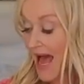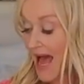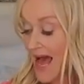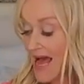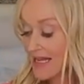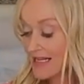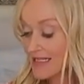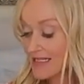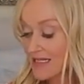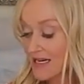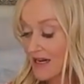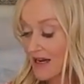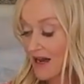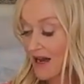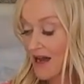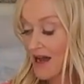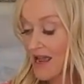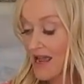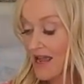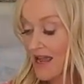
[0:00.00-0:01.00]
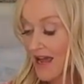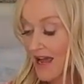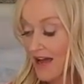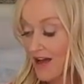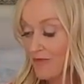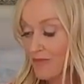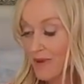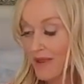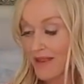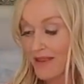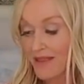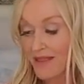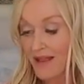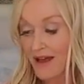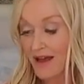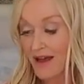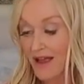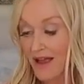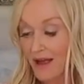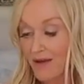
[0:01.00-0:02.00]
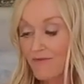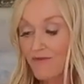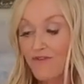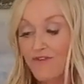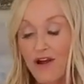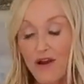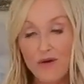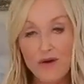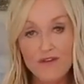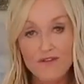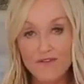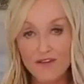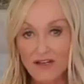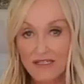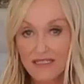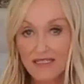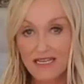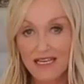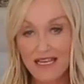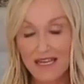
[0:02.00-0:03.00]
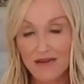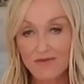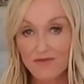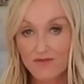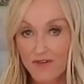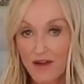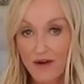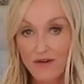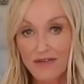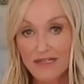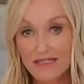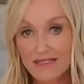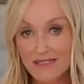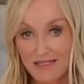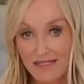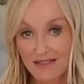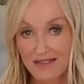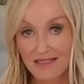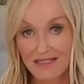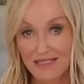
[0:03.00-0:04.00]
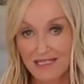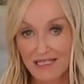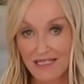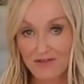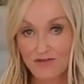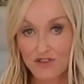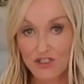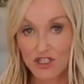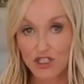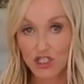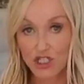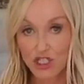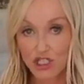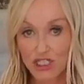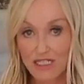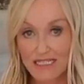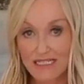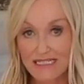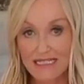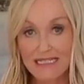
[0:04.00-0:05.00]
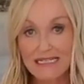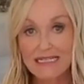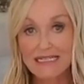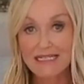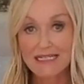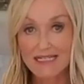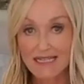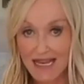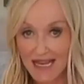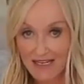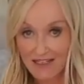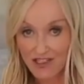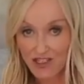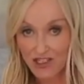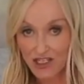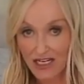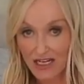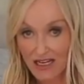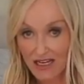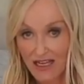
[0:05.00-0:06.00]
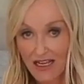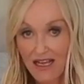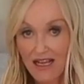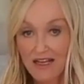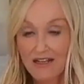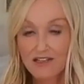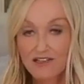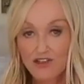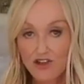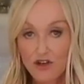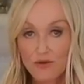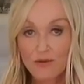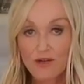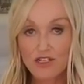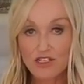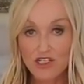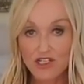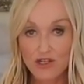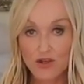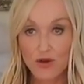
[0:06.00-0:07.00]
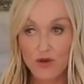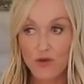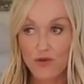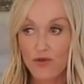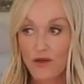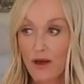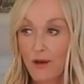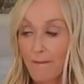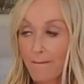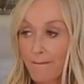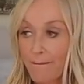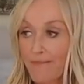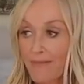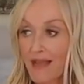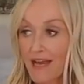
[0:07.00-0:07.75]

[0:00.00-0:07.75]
And I'm very fussy and very sensitive to sheet texture. So much so that